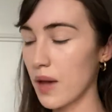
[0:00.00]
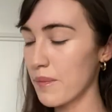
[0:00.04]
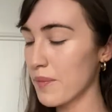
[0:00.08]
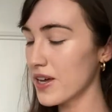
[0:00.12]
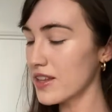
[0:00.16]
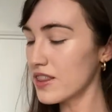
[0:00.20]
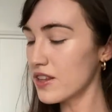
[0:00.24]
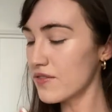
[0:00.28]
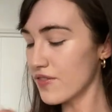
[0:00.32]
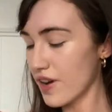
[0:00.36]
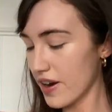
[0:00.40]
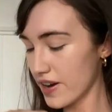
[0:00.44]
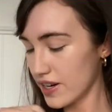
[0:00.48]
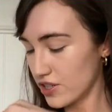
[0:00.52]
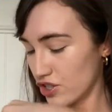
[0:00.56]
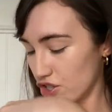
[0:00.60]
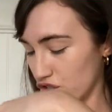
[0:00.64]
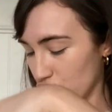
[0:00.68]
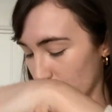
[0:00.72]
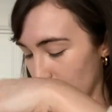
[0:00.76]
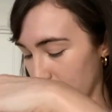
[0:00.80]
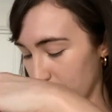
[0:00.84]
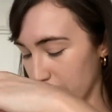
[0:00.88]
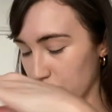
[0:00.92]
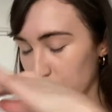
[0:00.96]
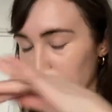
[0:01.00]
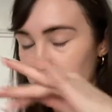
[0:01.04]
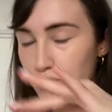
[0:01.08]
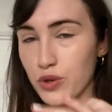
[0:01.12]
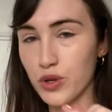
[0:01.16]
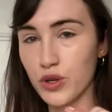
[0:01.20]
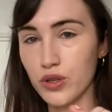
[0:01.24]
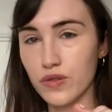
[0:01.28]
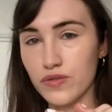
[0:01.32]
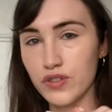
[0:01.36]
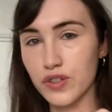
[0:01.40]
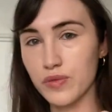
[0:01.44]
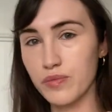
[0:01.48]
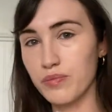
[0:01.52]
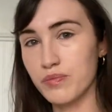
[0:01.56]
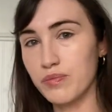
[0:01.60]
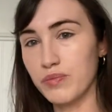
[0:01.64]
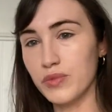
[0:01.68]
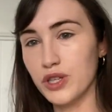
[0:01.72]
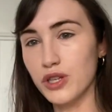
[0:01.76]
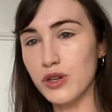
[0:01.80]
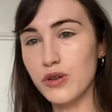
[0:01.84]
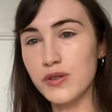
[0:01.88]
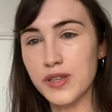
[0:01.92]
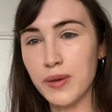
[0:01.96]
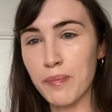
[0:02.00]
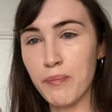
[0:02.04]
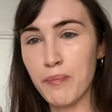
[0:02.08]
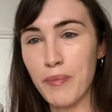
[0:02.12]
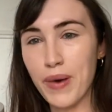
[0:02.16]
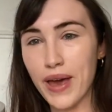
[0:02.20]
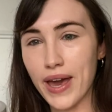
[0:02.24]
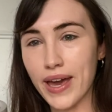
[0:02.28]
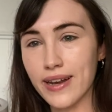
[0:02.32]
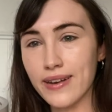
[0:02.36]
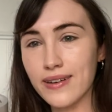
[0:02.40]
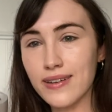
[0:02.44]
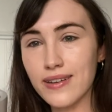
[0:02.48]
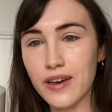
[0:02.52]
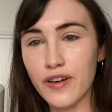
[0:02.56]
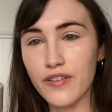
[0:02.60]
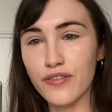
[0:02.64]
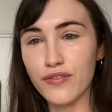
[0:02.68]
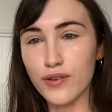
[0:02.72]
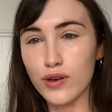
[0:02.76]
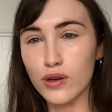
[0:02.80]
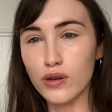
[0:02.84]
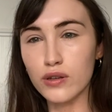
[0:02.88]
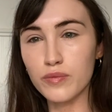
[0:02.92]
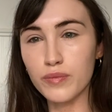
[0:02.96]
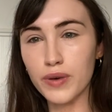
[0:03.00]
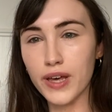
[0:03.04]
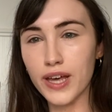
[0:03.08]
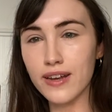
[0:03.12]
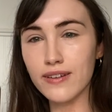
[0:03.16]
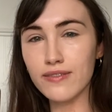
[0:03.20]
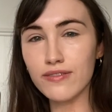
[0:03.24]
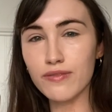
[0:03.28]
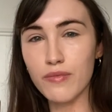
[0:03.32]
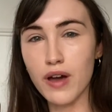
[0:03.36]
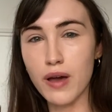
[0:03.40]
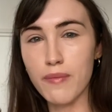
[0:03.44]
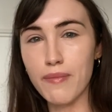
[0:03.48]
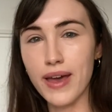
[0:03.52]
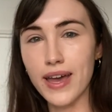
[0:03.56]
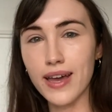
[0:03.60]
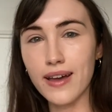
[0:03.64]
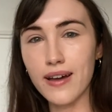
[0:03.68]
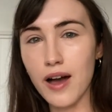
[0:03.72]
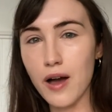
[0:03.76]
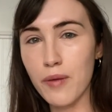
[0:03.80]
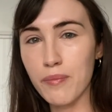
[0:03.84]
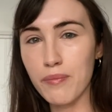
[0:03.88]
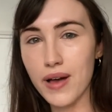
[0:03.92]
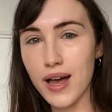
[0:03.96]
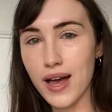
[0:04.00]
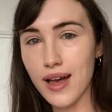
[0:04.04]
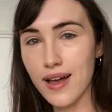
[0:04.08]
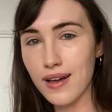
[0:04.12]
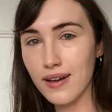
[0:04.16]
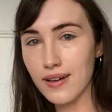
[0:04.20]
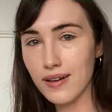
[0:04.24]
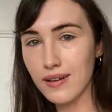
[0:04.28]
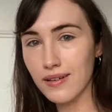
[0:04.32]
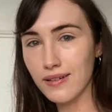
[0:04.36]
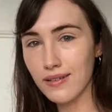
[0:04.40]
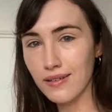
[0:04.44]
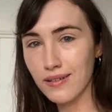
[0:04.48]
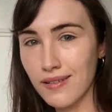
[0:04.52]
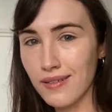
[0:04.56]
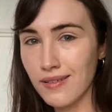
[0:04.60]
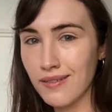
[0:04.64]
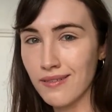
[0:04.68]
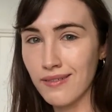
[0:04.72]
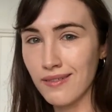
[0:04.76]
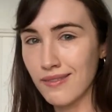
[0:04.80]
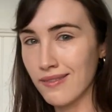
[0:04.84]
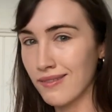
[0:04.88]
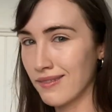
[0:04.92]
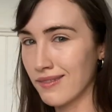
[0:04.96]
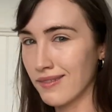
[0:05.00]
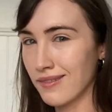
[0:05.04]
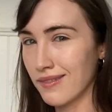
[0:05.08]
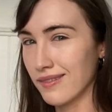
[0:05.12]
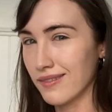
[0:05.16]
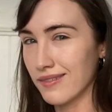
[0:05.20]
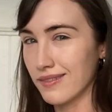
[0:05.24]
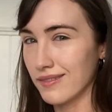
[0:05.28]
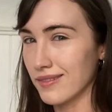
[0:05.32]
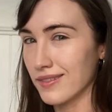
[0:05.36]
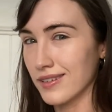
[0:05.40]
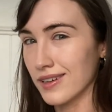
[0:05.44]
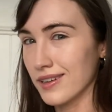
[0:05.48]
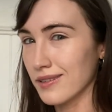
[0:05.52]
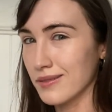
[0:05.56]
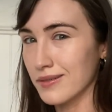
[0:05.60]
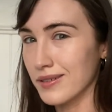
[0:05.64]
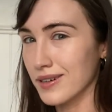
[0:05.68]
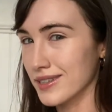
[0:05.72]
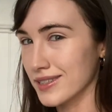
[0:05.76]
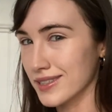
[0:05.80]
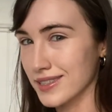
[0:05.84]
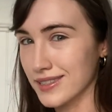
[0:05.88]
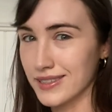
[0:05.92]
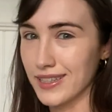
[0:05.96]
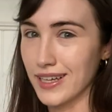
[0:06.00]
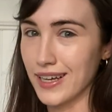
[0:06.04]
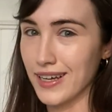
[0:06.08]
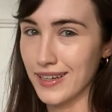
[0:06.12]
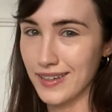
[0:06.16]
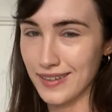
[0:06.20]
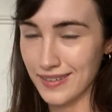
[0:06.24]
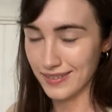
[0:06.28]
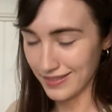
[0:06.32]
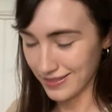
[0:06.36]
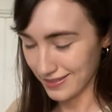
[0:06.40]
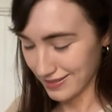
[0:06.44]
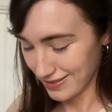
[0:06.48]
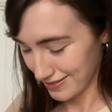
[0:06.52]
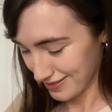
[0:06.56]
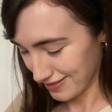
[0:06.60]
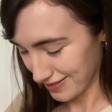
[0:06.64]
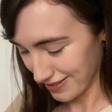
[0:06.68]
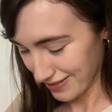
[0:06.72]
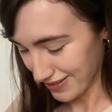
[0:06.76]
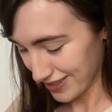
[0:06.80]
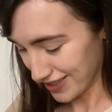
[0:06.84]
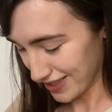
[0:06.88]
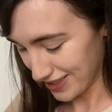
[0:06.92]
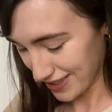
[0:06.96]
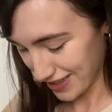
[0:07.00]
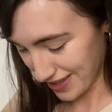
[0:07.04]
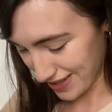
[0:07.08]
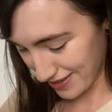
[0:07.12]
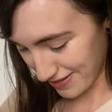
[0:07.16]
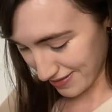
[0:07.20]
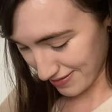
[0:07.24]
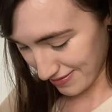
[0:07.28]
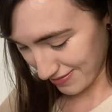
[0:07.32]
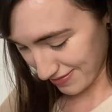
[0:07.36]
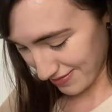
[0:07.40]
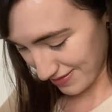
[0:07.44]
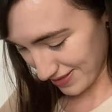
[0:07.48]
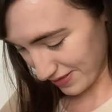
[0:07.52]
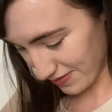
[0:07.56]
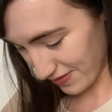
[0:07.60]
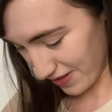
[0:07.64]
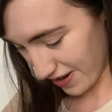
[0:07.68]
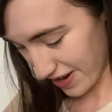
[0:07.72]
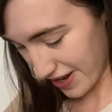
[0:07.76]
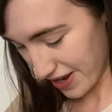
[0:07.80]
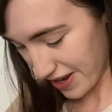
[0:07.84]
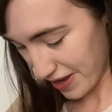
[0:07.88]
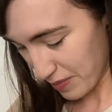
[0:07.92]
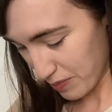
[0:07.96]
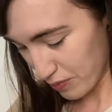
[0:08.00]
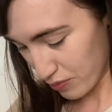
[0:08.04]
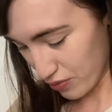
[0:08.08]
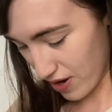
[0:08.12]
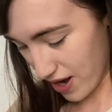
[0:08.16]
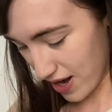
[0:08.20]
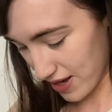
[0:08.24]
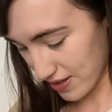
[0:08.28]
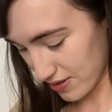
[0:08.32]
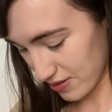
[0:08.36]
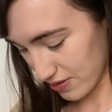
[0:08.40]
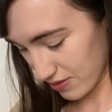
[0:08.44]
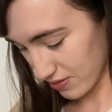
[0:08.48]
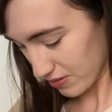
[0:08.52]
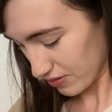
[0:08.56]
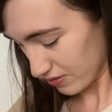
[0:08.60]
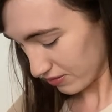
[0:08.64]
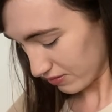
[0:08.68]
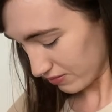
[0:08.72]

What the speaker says: I made the very strange move to use a food bin for my makeup bag. I don't know why I did that. I really don't. Very impractical.